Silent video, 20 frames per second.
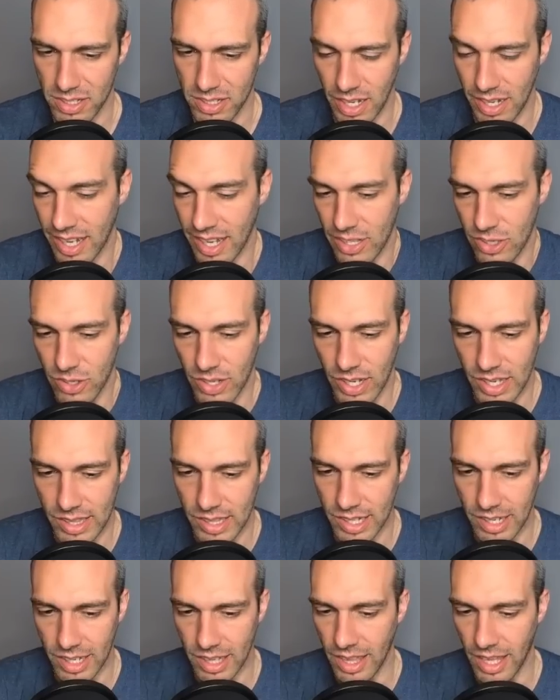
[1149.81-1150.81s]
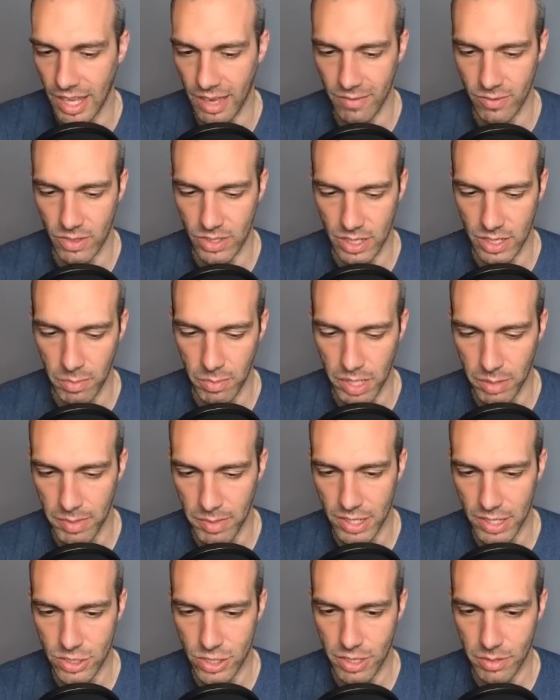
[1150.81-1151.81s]
Again, you got lucky they have only a mirror
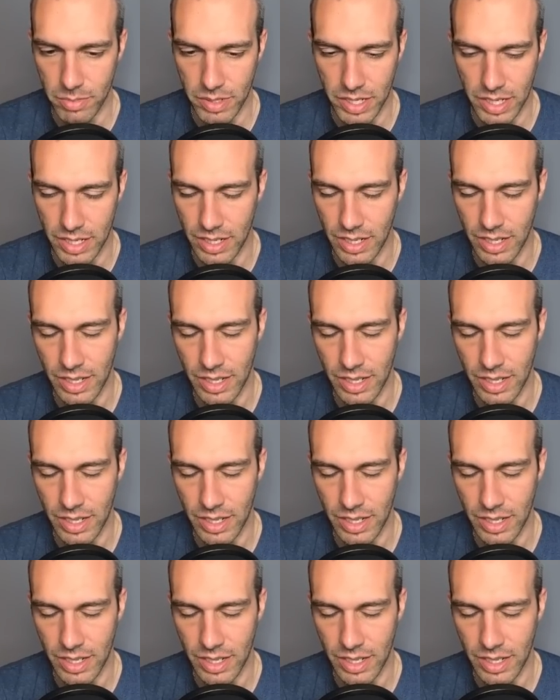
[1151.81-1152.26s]
match here, but